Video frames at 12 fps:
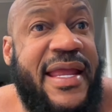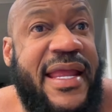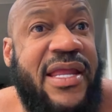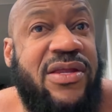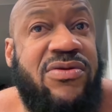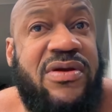
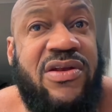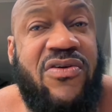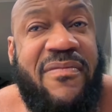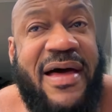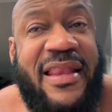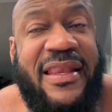and you get
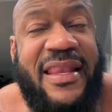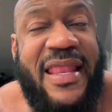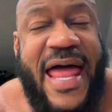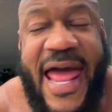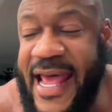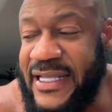on my
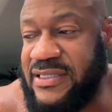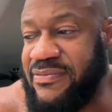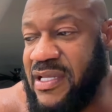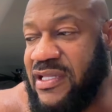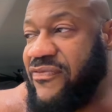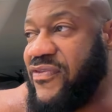last
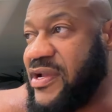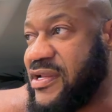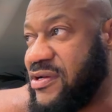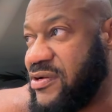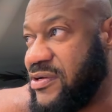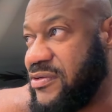
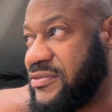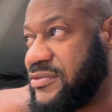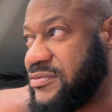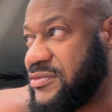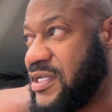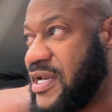motherfucking nerves,
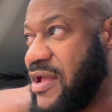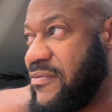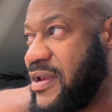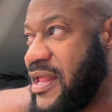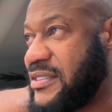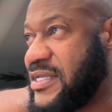and
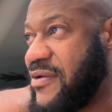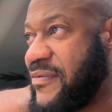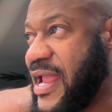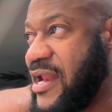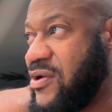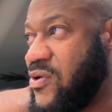I've, I've
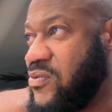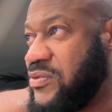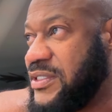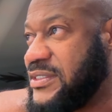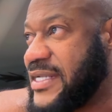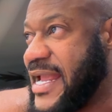gotten over
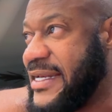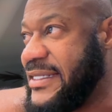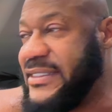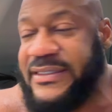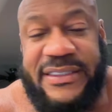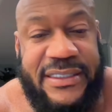this, gotten
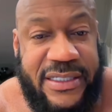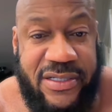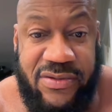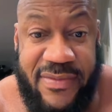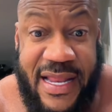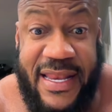easy to
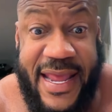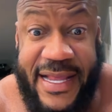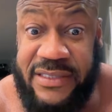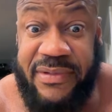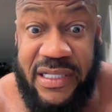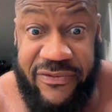get on my
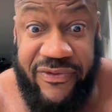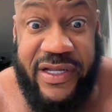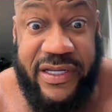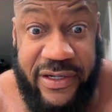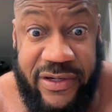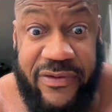last
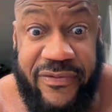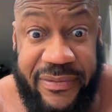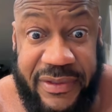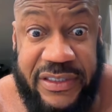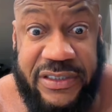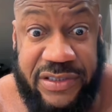motherfucking nerve.
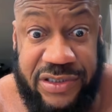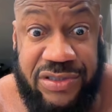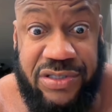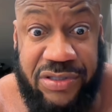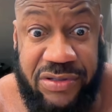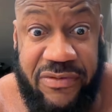Let me just
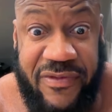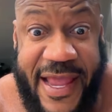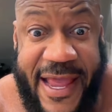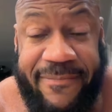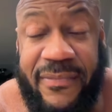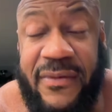assure you of
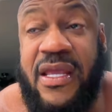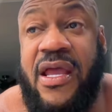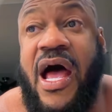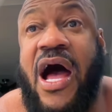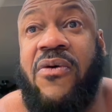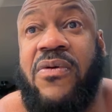that.
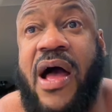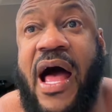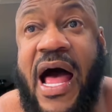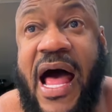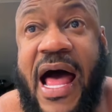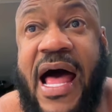I,
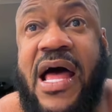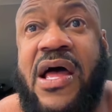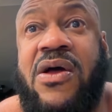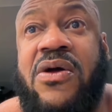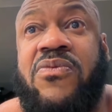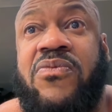
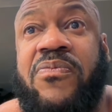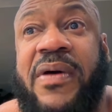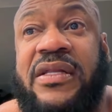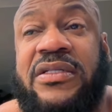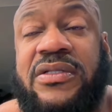I but